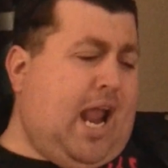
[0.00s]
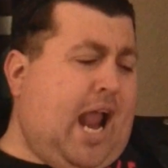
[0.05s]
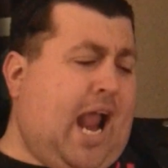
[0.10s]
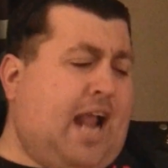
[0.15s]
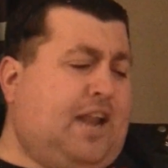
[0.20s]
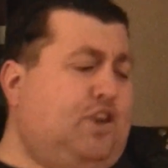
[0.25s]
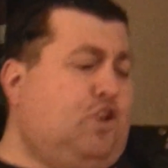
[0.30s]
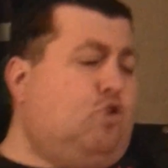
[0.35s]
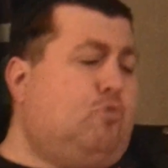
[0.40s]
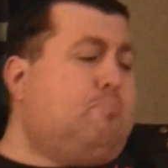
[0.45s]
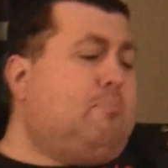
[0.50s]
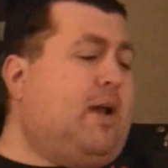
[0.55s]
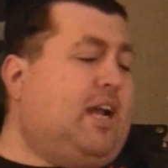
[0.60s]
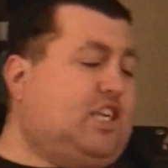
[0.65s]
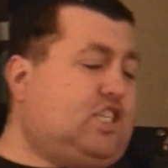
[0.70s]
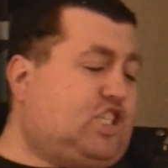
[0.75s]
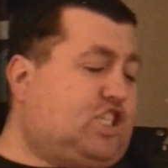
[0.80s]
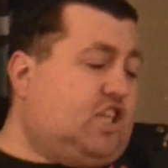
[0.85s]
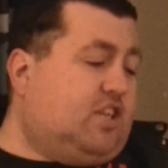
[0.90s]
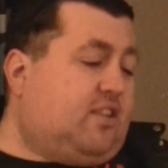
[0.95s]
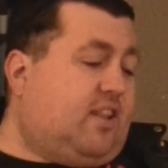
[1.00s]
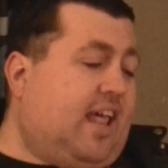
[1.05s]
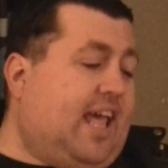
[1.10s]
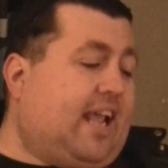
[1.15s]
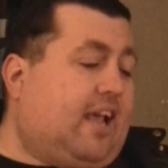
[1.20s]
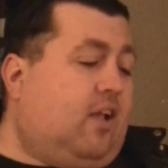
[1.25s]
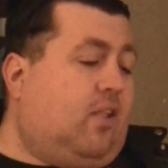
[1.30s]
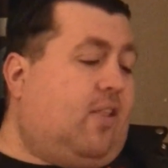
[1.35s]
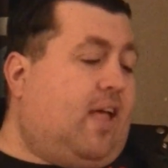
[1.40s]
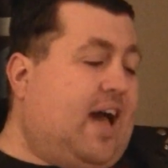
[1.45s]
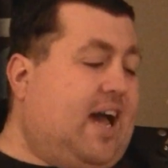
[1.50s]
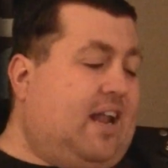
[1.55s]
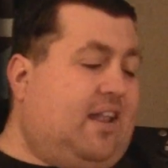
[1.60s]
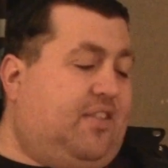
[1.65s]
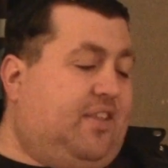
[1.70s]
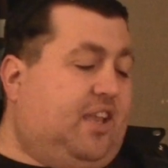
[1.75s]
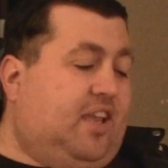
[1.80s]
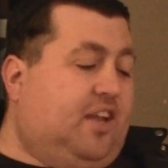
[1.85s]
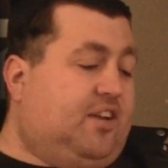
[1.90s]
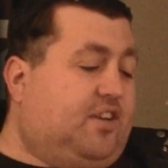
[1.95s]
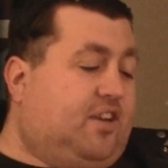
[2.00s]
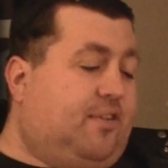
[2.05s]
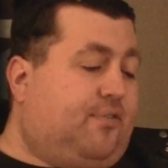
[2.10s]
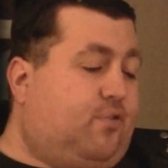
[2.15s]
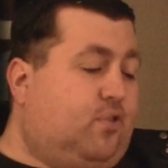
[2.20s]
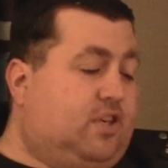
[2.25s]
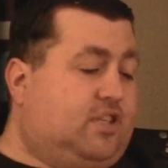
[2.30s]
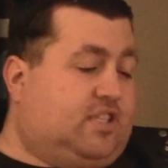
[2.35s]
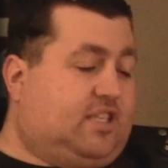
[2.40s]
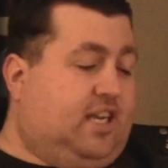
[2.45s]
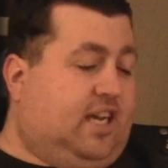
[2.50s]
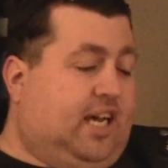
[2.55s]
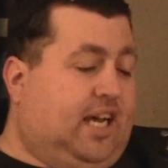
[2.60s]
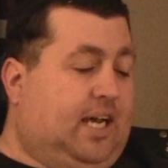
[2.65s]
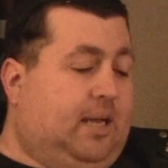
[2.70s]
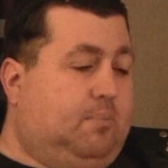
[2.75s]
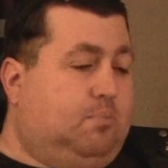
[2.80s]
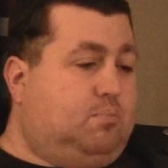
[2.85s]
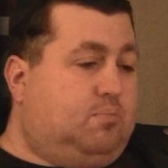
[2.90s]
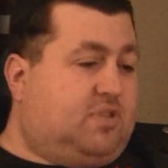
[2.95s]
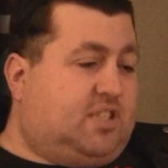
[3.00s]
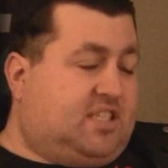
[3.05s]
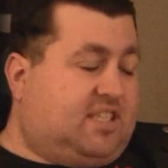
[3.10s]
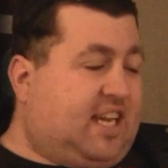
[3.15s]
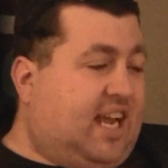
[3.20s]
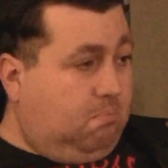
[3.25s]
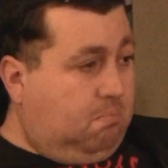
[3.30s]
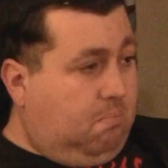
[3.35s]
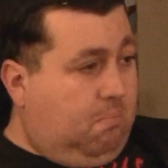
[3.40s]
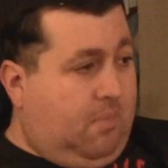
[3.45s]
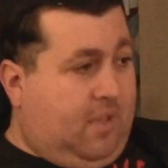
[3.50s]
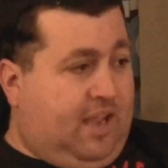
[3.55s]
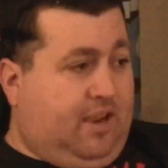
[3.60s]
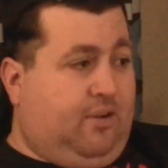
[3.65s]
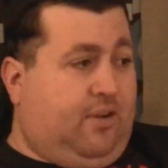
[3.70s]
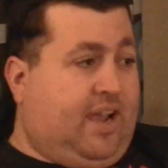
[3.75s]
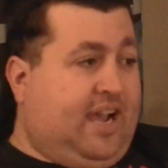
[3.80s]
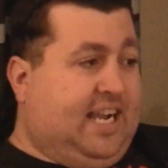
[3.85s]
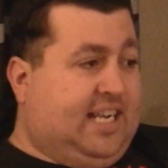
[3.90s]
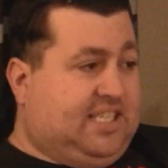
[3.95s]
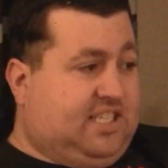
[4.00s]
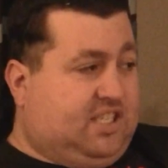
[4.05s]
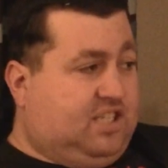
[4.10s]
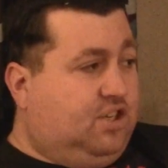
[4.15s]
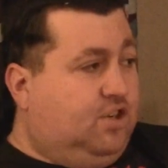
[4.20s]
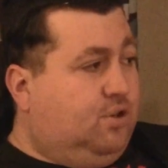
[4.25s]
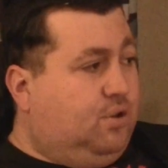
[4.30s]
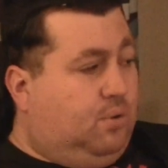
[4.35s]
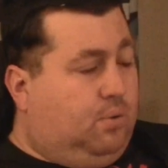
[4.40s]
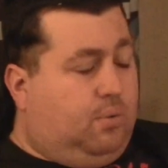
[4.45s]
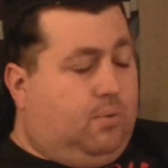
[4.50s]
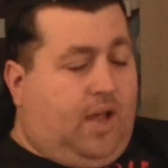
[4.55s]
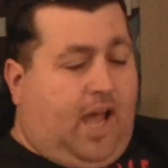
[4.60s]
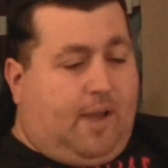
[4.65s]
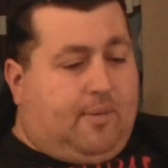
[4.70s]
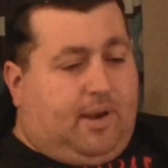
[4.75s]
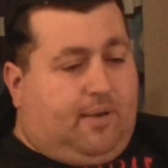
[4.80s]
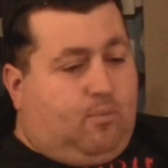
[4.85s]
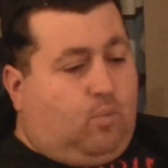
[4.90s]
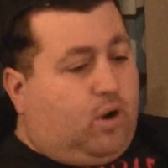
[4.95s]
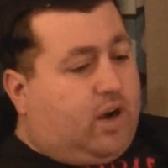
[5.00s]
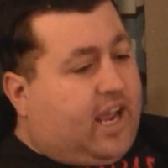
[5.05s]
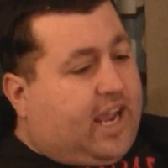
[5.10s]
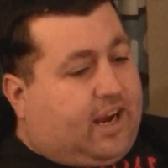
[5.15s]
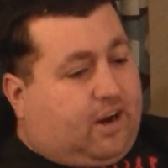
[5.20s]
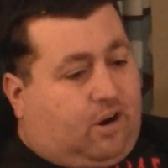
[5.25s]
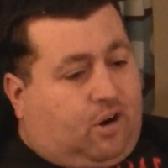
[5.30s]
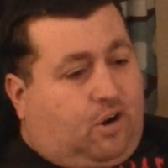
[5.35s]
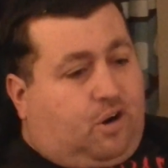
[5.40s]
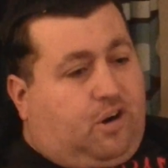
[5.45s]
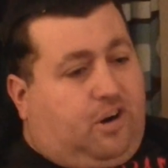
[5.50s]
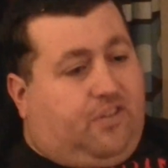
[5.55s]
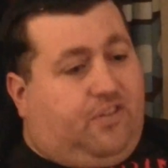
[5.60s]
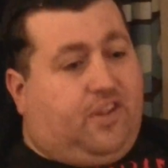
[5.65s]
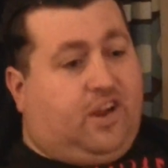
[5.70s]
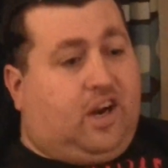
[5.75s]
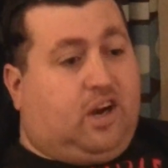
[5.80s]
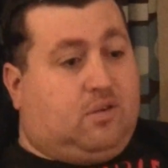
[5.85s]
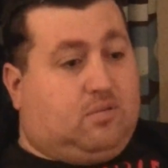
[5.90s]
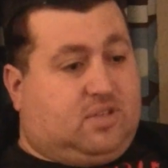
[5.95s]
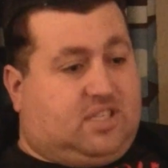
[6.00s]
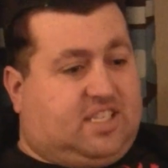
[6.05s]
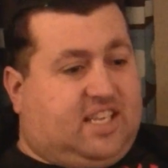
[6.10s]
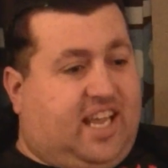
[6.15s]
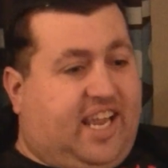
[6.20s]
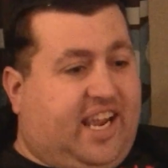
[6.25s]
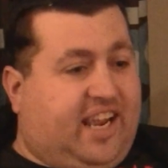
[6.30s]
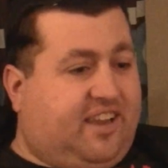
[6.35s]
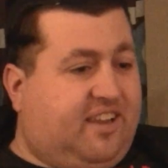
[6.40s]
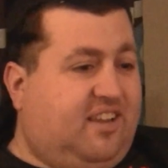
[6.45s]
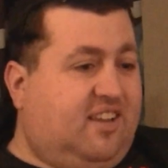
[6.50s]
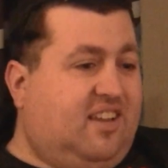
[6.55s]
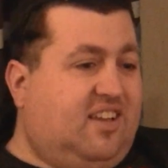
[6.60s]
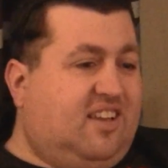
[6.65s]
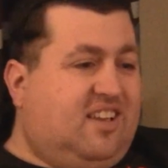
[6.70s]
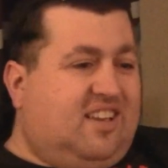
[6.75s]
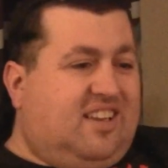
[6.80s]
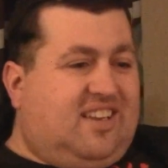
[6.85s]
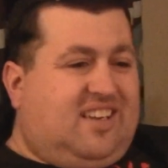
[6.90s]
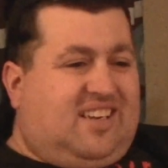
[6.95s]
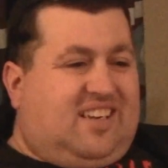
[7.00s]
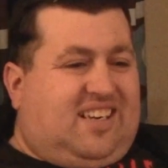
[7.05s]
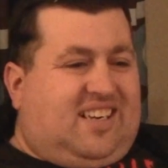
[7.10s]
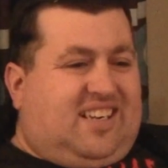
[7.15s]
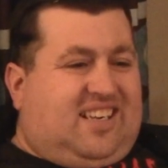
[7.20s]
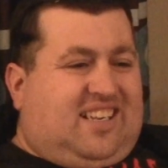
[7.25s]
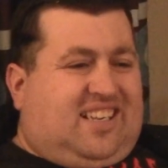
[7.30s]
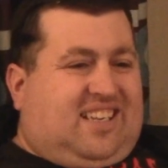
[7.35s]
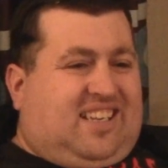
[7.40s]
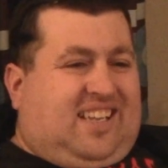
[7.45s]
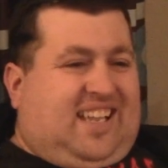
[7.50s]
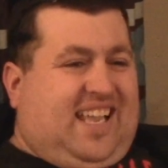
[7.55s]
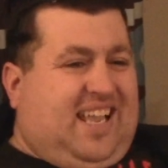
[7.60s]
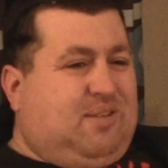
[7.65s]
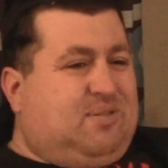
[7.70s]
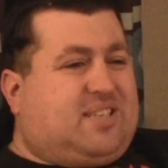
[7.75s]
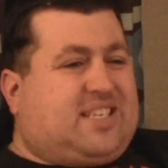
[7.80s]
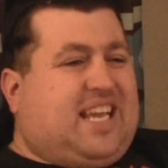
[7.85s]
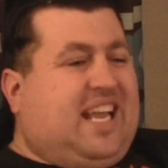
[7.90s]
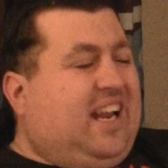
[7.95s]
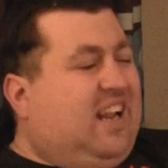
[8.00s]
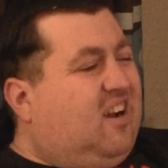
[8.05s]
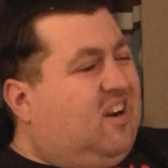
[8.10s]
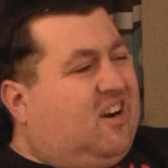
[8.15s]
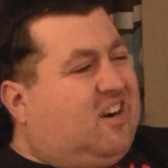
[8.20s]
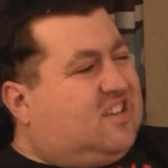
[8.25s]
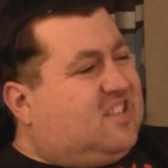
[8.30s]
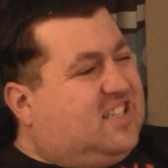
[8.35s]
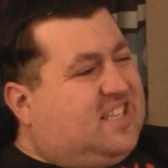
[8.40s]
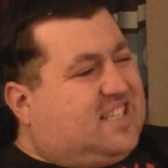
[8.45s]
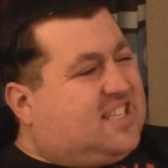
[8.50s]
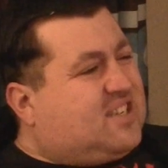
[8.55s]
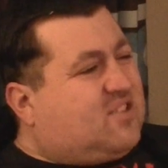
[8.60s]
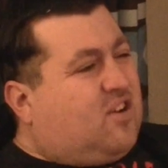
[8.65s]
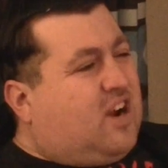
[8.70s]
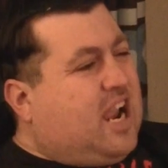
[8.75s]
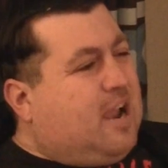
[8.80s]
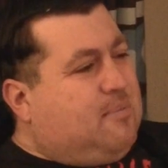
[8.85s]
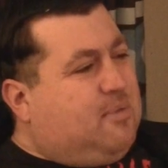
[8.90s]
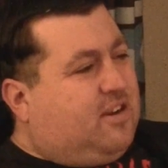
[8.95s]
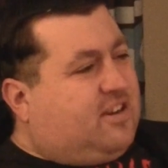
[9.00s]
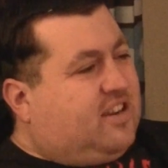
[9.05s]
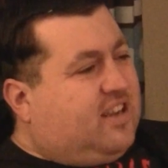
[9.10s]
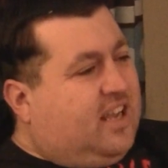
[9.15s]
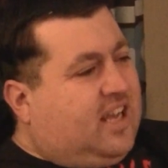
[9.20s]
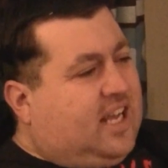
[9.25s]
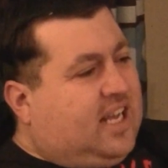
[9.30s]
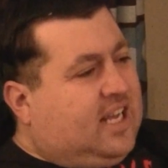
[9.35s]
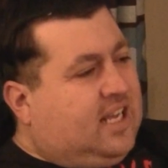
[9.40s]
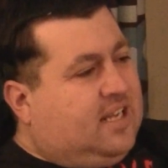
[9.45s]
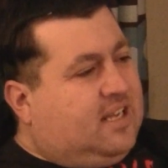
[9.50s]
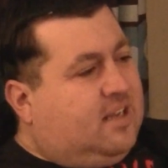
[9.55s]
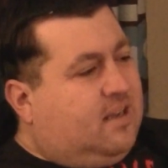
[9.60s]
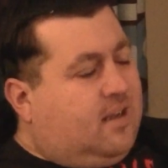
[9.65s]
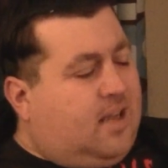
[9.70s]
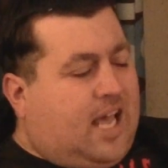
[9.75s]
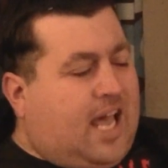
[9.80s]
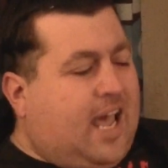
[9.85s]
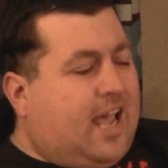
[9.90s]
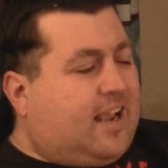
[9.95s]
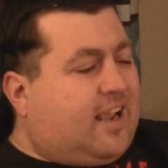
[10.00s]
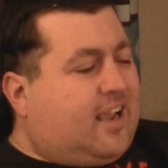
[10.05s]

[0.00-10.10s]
and you mentioned like a lot of the uh, different uh, stuff yeah. you guys do. I yeah. mean, what I heard in there was like it was kind of hard to describe it. Uh, mm-hmm.